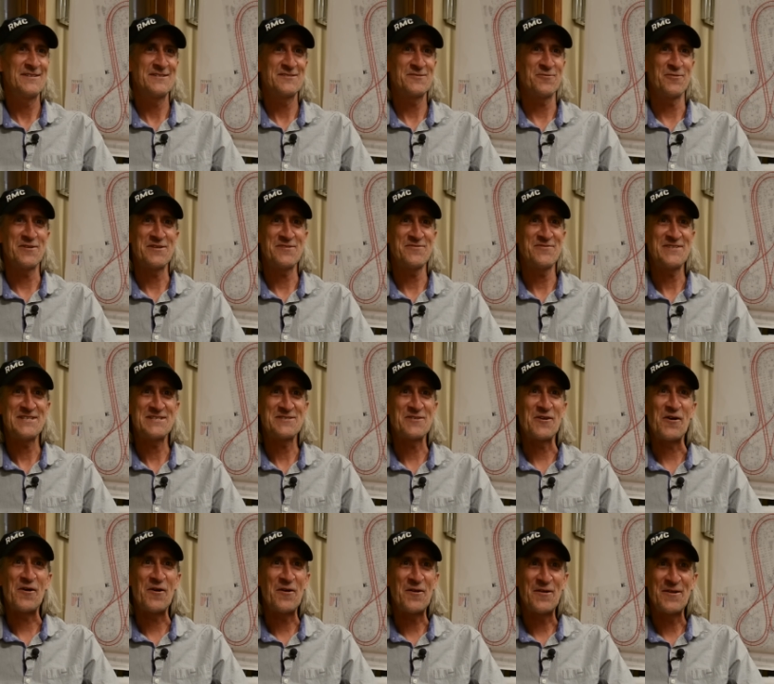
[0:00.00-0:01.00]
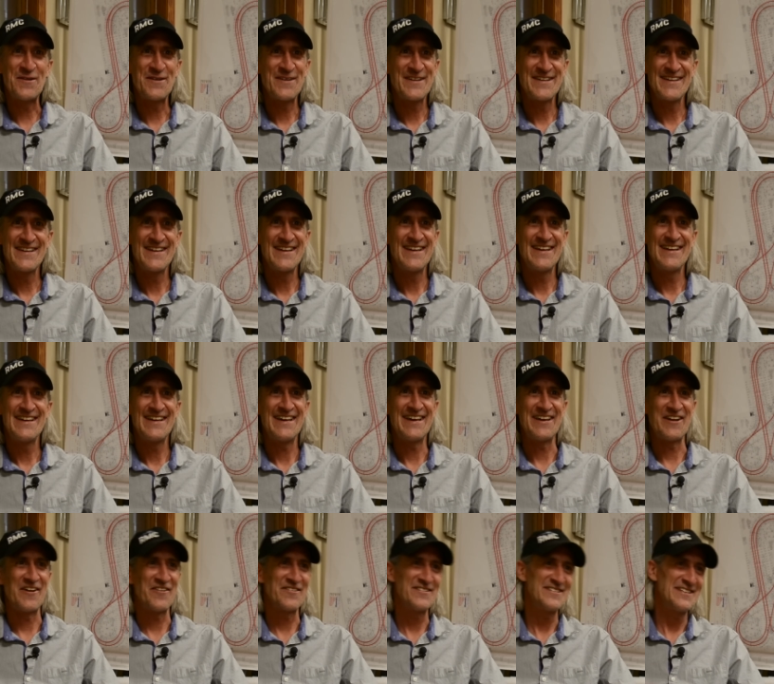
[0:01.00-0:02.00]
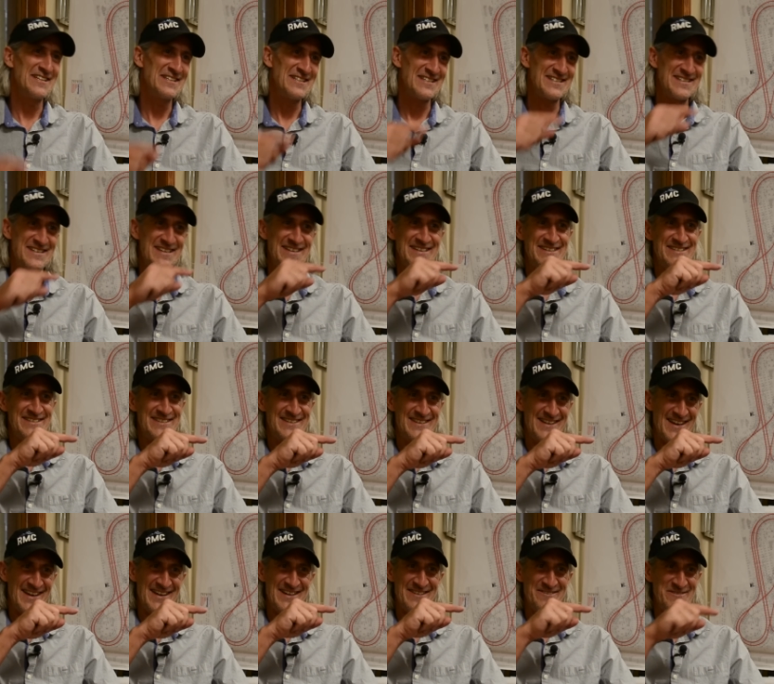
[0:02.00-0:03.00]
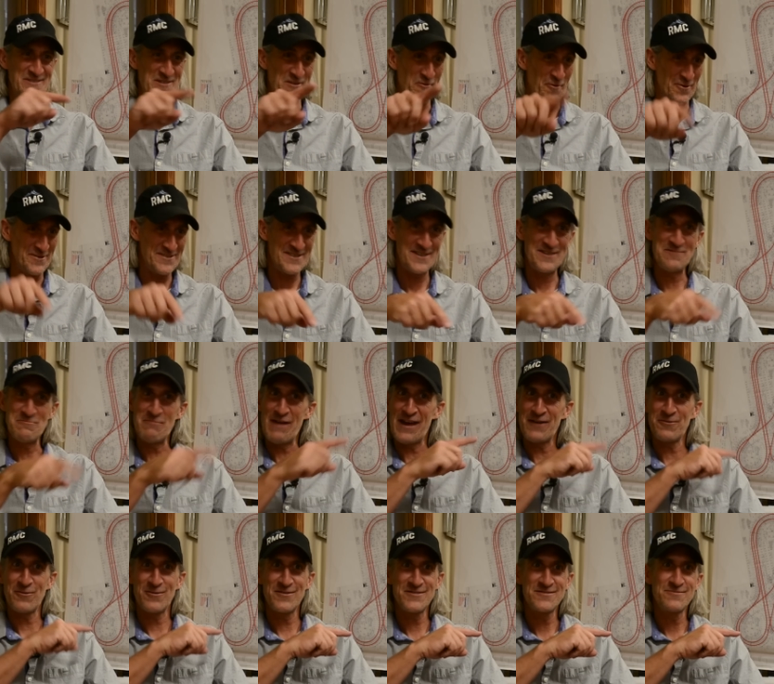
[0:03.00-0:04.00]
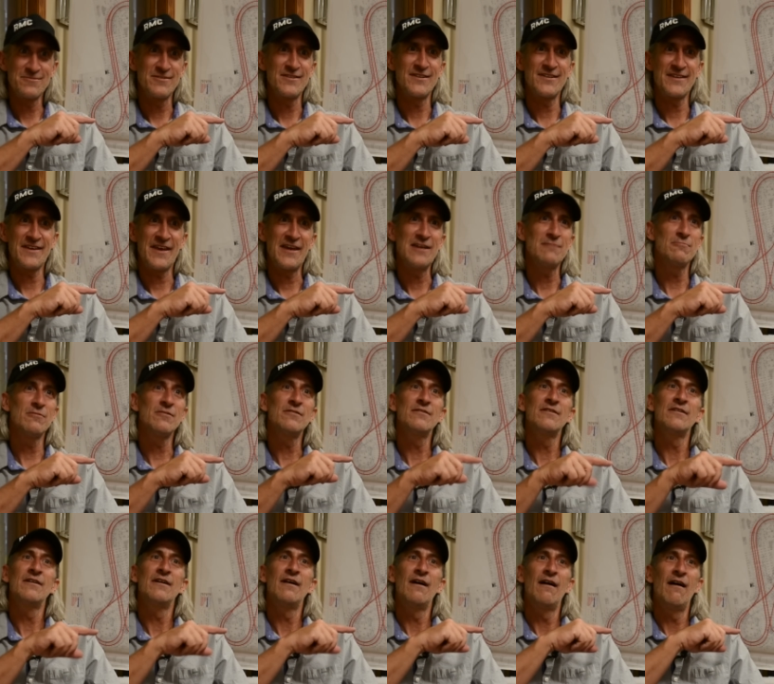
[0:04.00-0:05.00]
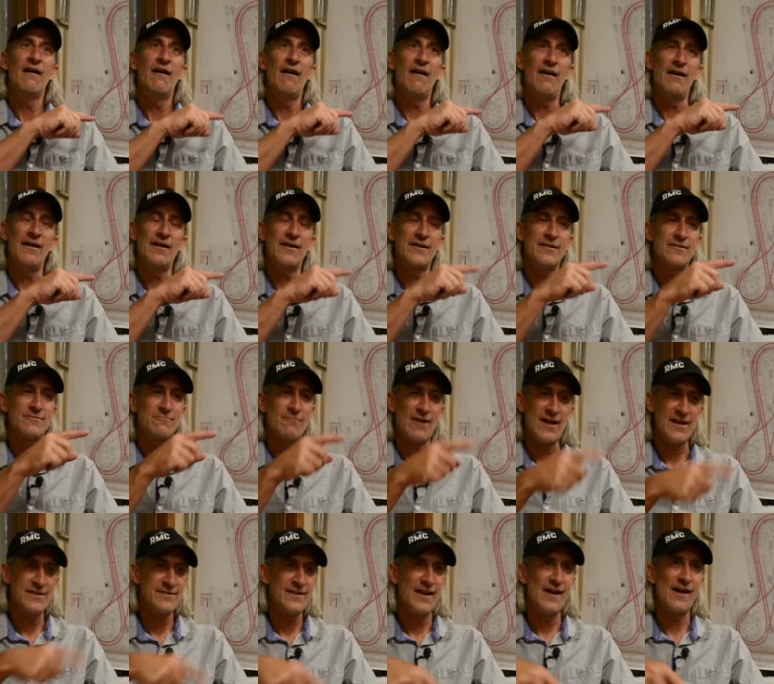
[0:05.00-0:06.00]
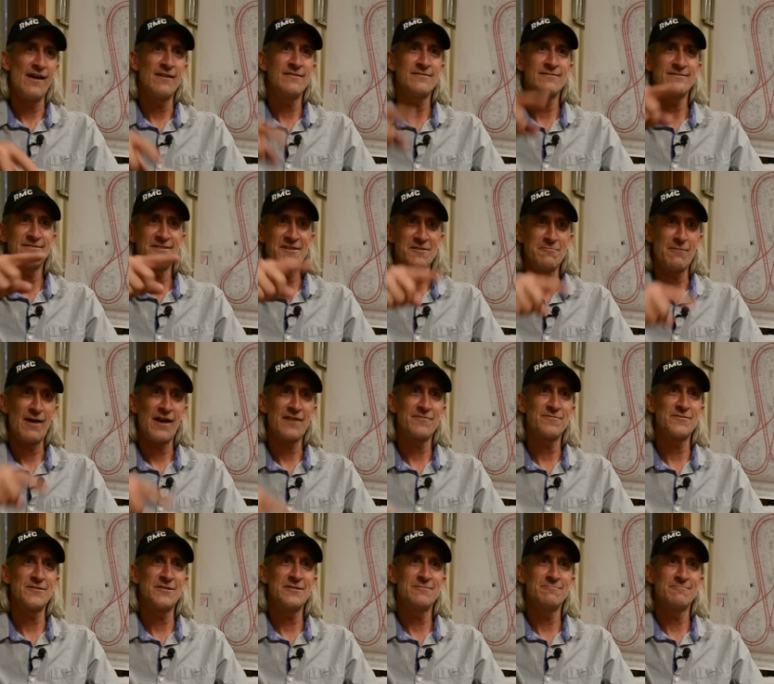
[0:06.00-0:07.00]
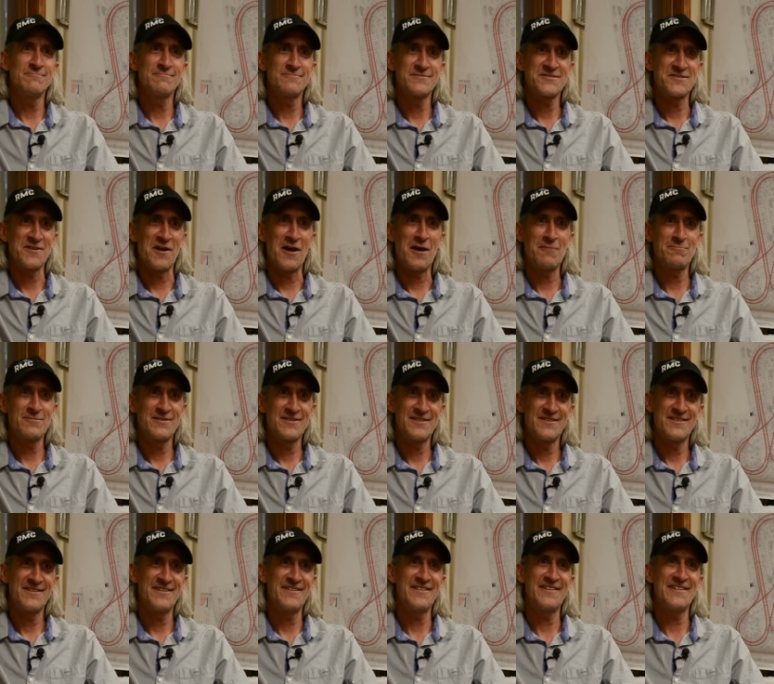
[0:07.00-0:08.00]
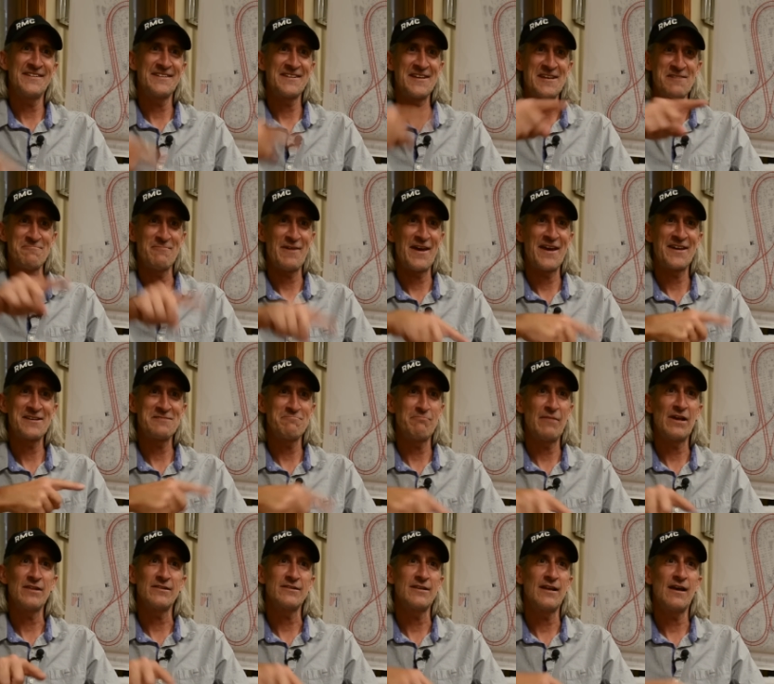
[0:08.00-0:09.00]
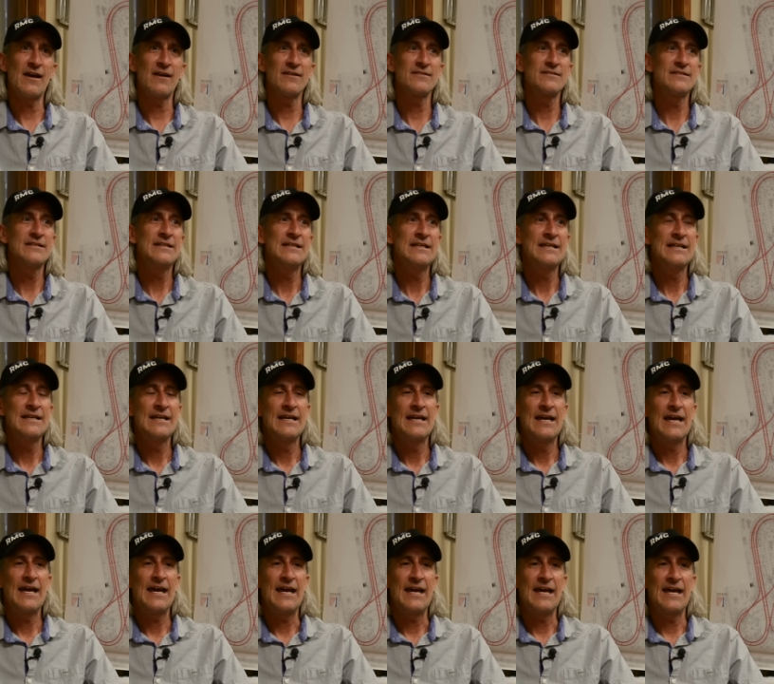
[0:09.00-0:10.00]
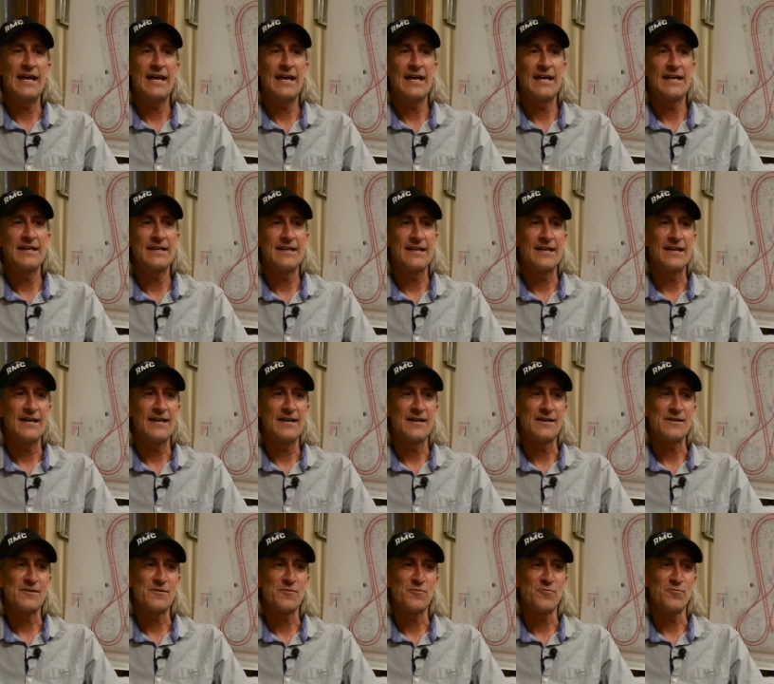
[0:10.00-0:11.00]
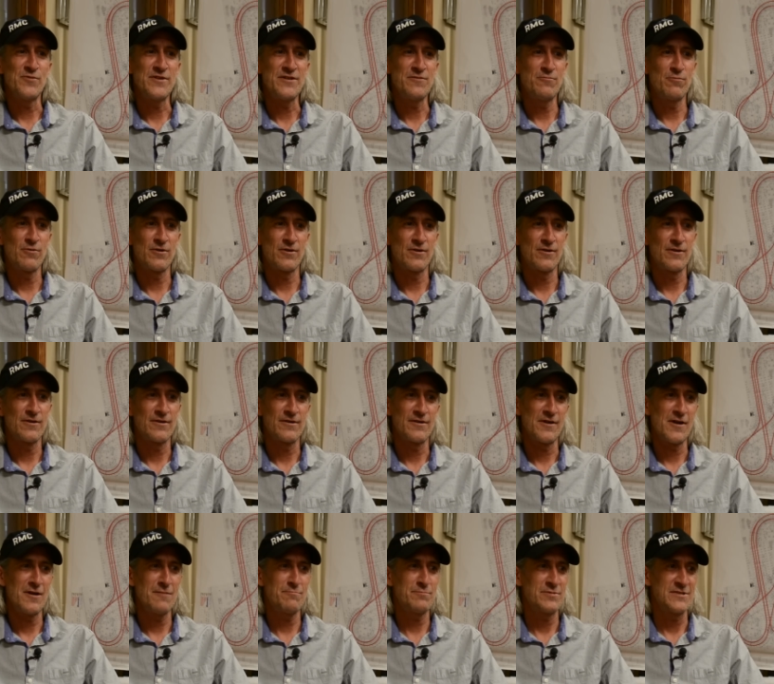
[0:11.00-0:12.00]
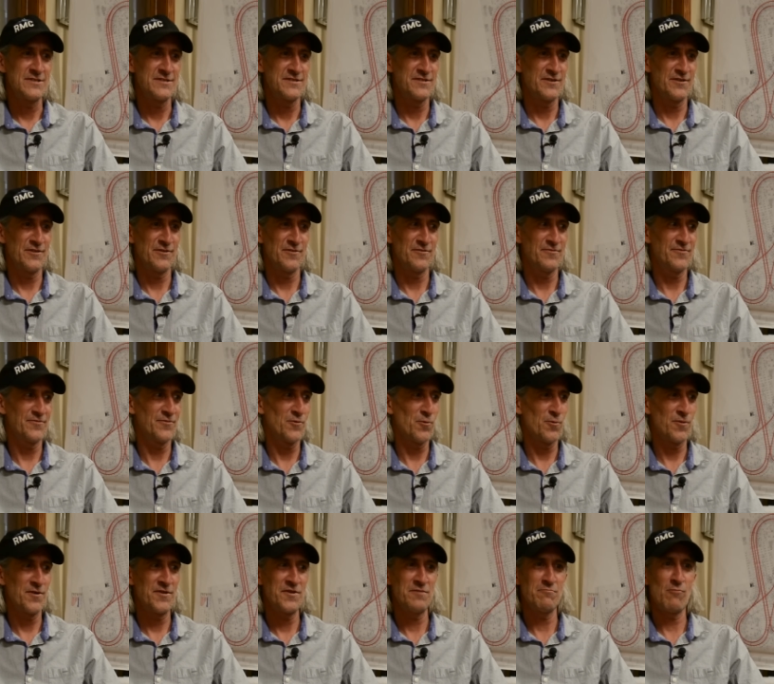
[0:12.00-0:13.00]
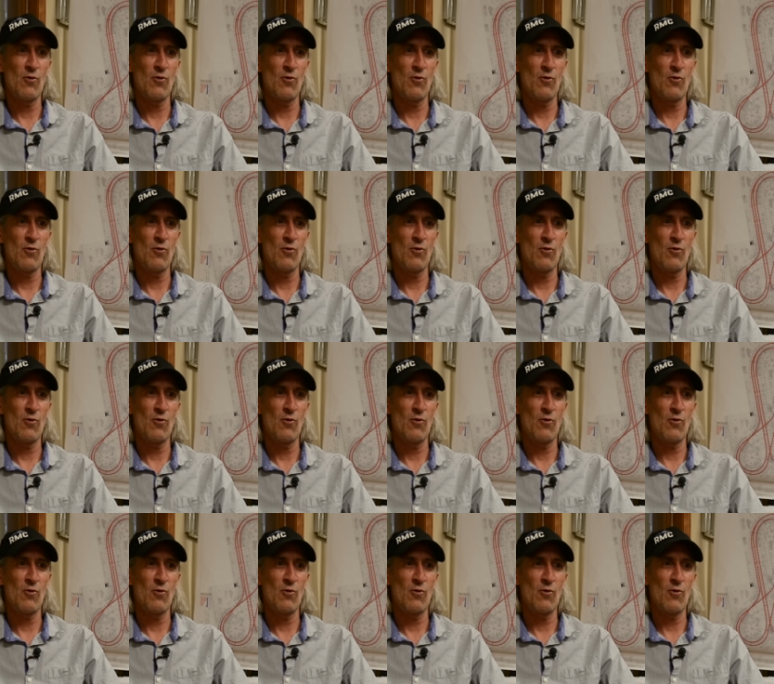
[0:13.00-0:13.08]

20 feet tall, and all it did, it, it kind of, we hoisted it backwards with a cable, and it ran down, did a backflip, stopped, and then came back and bellied out and uh, we were up until four in the